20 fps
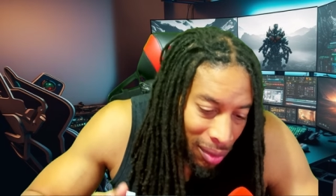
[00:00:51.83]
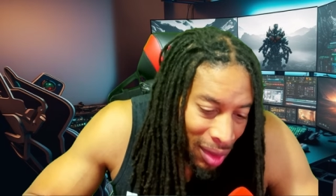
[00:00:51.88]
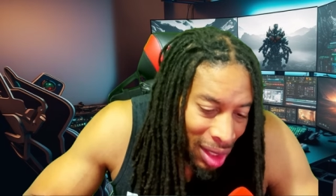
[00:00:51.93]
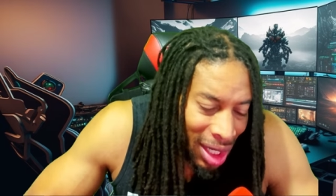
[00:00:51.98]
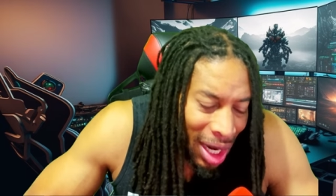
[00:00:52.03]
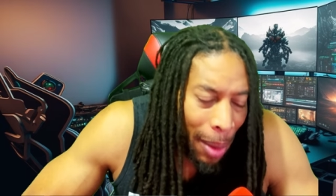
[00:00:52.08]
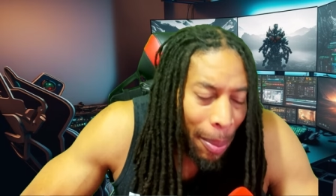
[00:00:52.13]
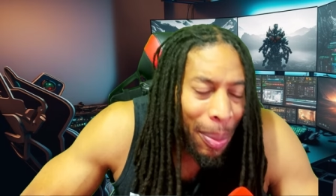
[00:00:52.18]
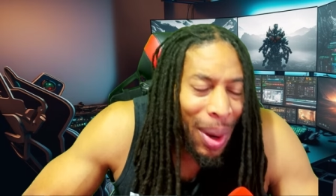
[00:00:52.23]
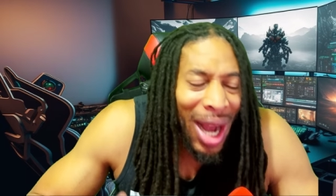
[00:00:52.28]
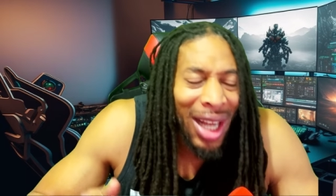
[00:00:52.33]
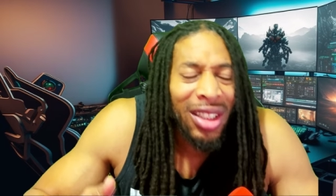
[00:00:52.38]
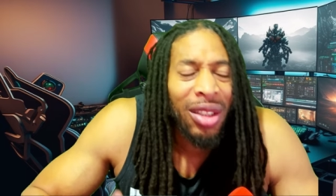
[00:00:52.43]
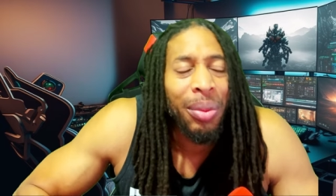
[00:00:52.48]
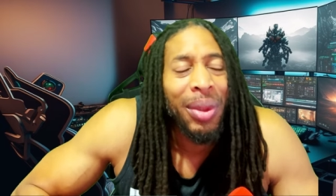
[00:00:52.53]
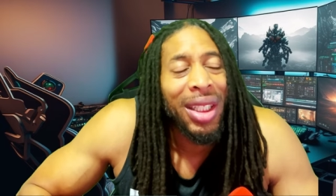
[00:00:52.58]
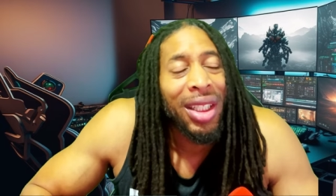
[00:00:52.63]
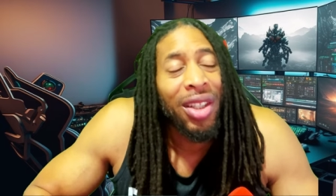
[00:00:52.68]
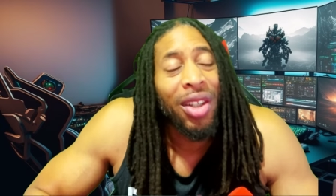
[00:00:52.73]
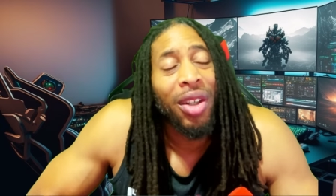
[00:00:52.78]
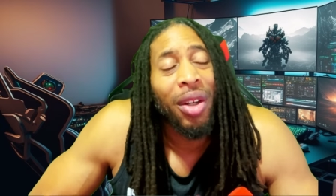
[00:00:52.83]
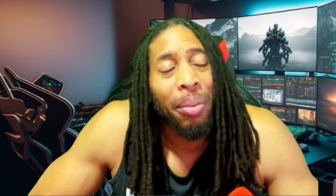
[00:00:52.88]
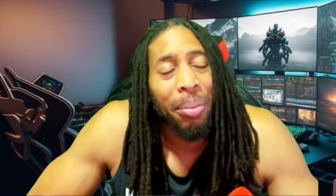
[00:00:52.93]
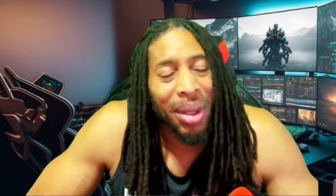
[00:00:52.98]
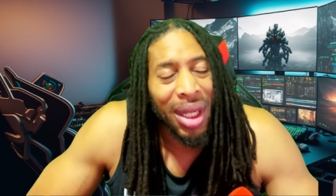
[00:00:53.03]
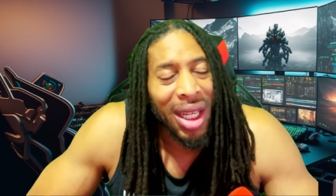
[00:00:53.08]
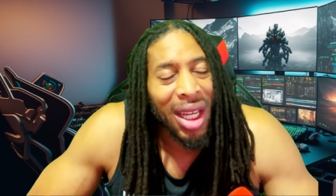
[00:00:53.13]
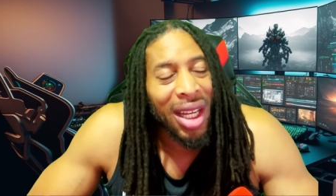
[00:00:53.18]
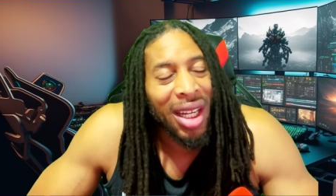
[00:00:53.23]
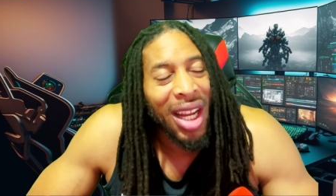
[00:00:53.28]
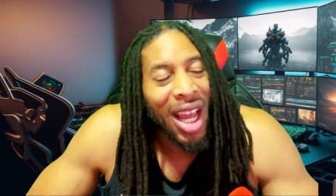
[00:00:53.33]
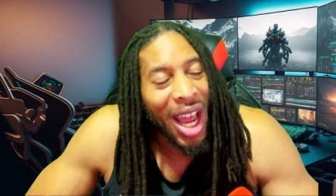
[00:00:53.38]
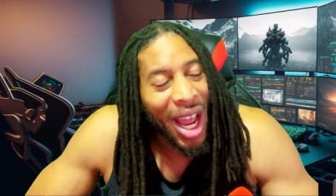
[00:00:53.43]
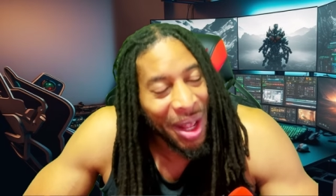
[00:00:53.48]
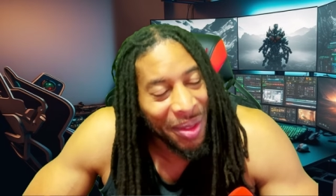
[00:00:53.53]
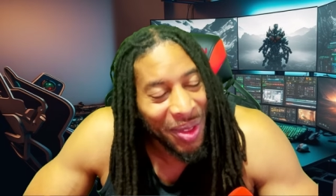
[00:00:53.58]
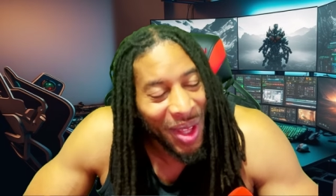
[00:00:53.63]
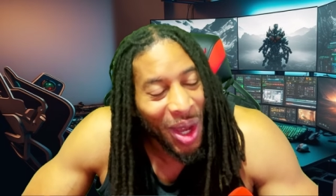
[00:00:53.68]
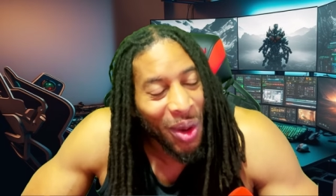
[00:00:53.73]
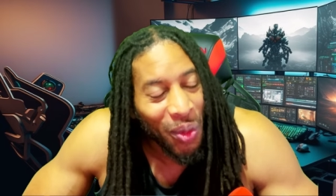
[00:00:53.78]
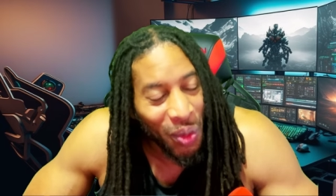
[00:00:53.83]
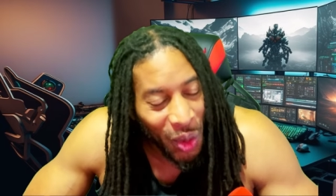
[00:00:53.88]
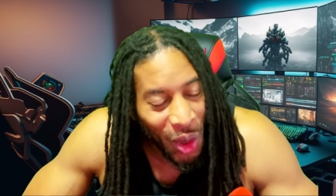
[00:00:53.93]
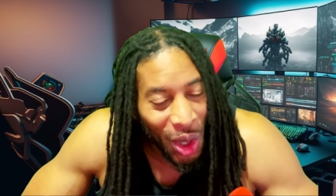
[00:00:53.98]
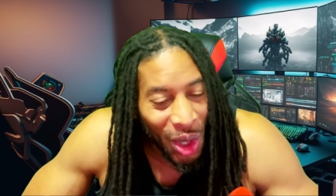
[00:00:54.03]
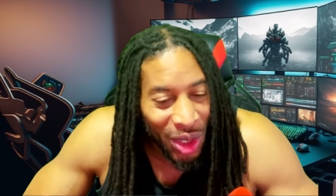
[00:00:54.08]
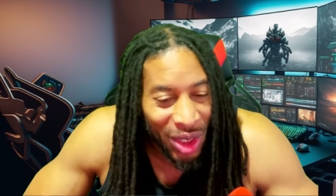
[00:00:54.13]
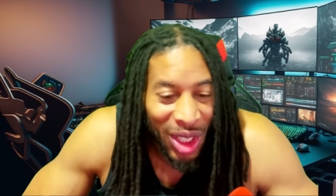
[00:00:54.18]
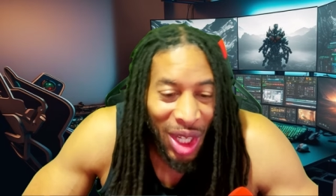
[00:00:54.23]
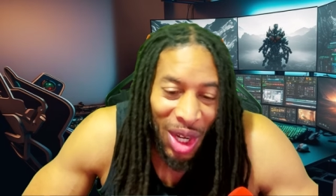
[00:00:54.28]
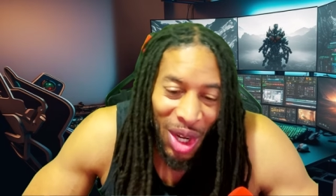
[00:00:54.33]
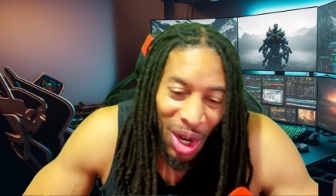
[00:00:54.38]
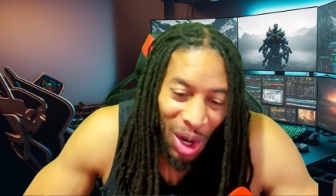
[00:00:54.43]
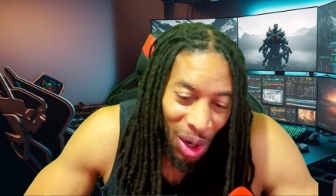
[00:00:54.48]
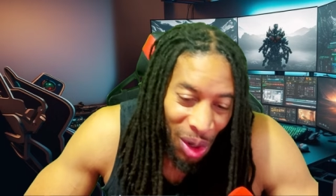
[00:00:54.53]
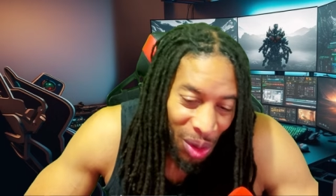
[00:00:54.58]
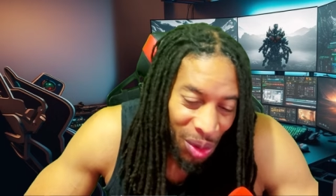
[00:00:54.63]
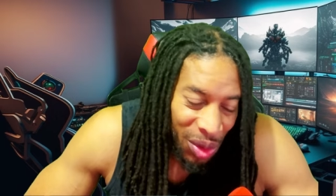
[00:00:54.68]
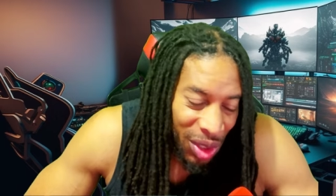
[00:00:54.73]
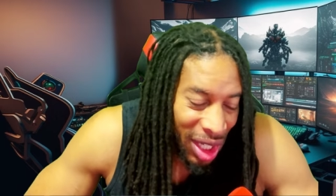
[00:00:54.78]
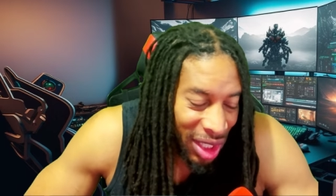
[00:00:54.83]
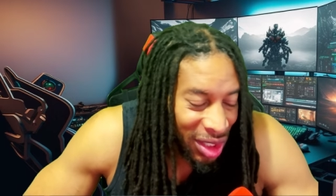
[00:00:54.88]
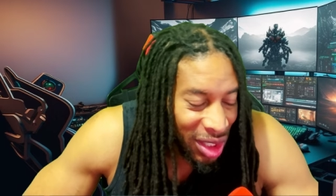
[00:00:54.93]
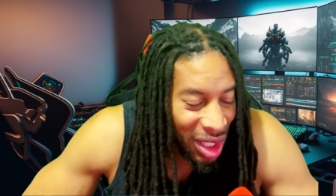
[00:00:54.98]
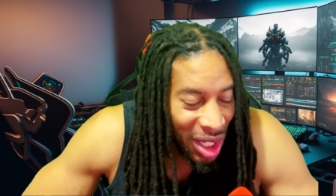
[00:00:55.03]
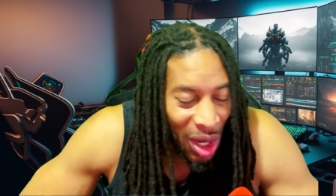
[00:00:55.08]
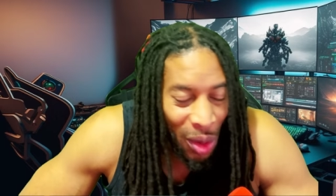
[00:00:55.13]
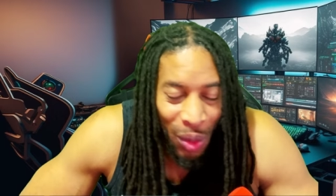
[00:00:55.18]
that possibly could have been and that was on yesterday.